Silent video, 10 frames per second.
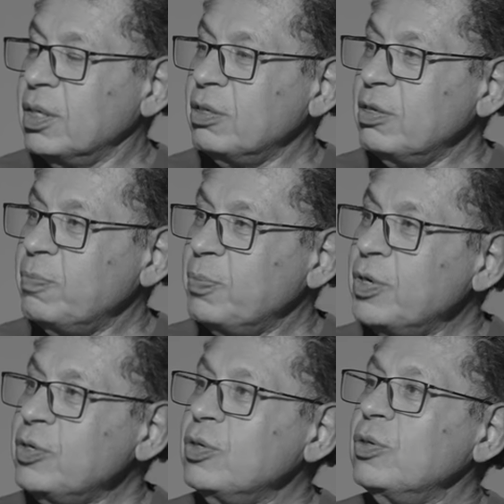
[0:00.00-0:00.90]
the
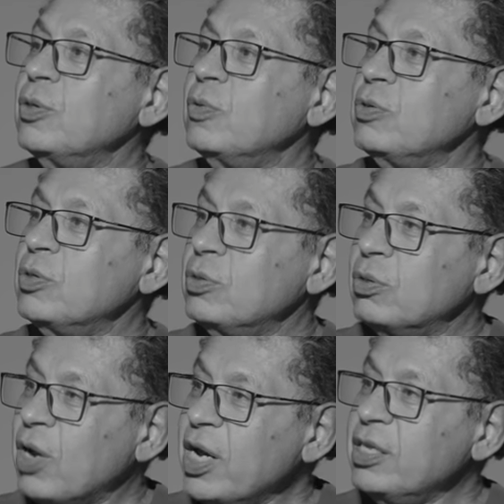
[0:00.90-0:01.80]
person who's
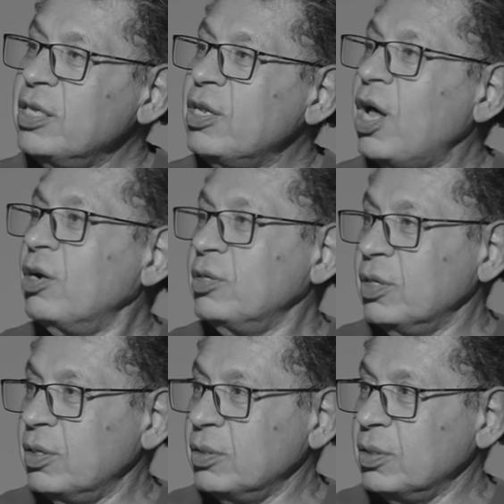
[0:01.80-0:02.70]
writing the
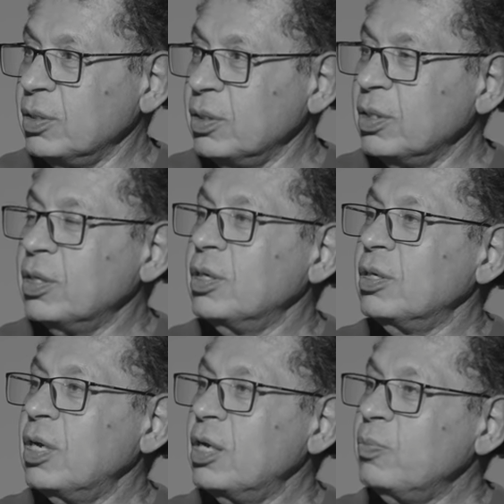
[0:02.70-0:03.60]
articles
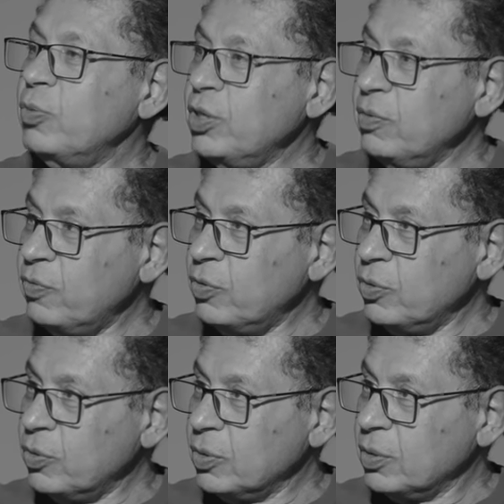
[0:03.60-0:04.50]
and put in
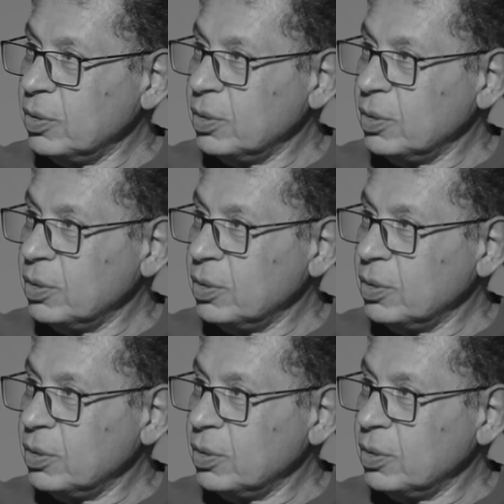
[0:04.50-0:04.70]
photos,